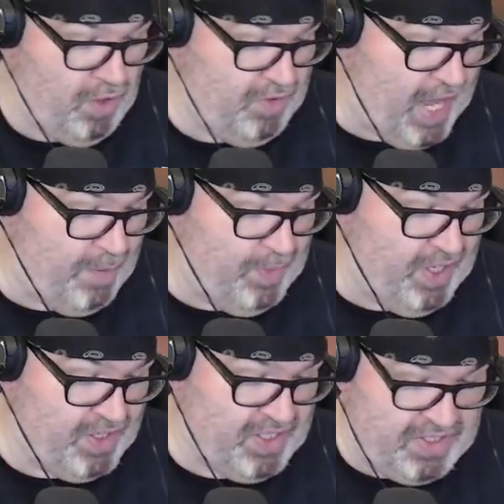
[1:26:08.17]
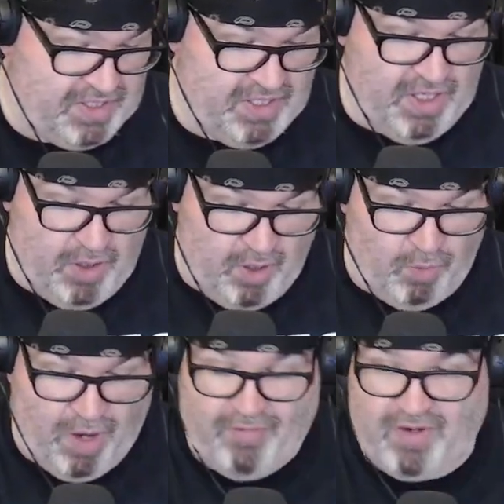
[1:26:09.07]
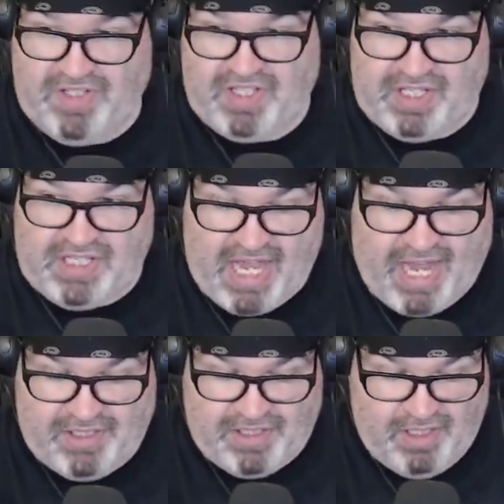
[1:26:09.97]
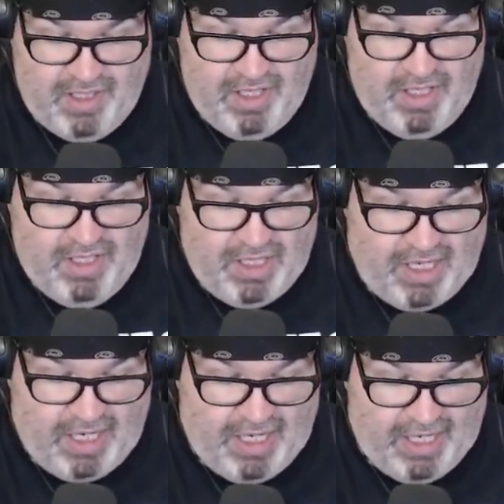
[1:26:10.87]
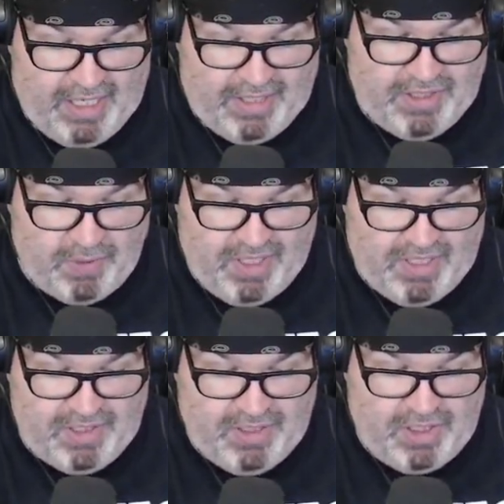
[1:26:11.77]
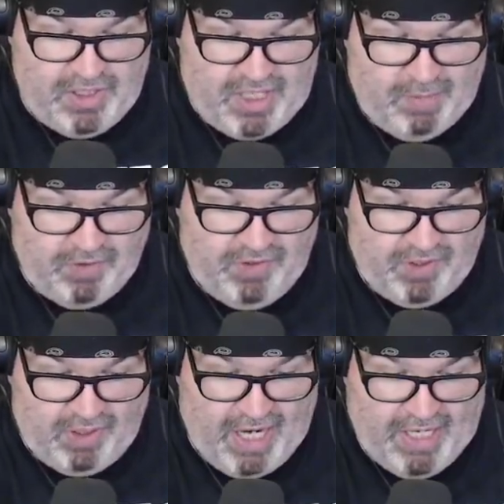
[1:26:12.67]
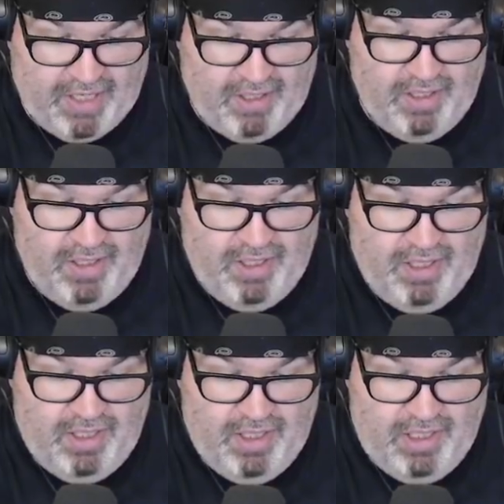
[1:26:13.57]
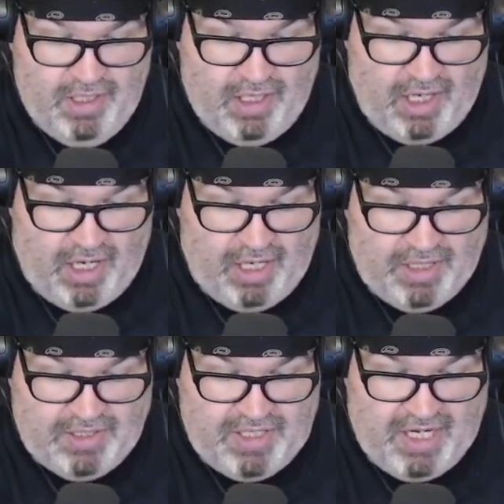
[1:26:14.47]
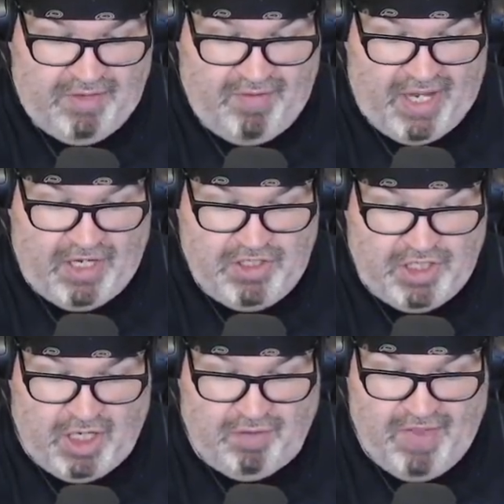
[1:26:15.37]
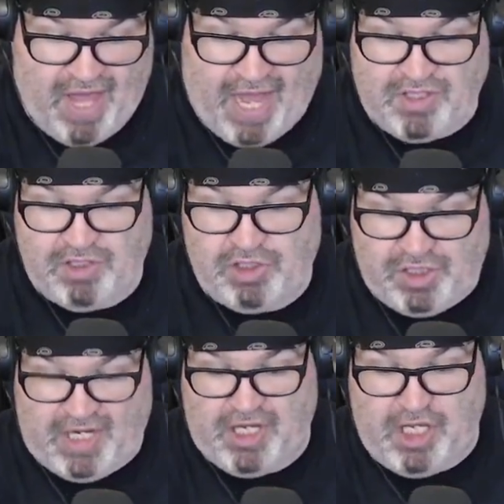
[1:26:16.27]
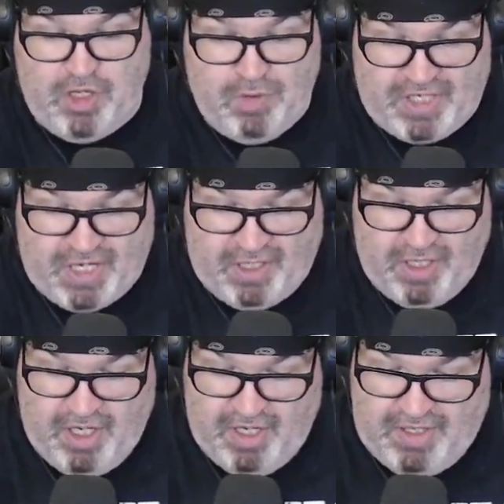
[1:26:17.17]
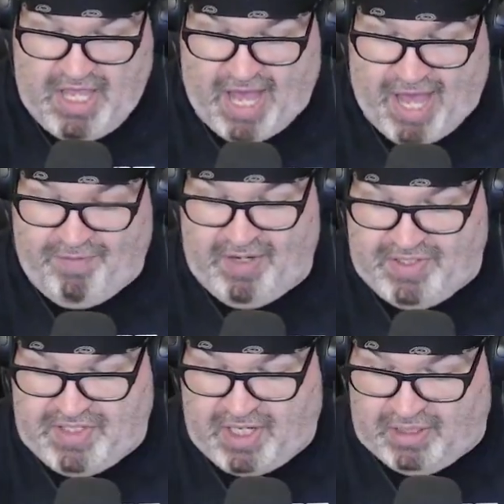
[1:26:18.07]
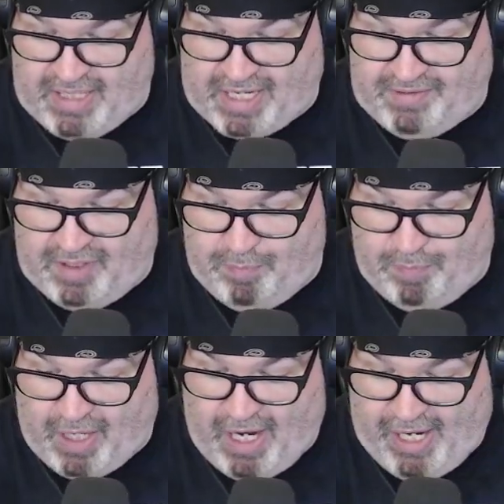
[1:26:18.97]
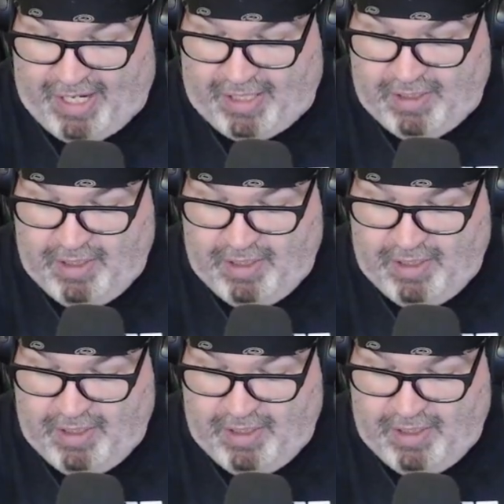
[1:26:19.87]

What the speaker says: that because it's referenced in the text, and so she's able to, like, take advantage of that. So she's, like, using the evidence collected by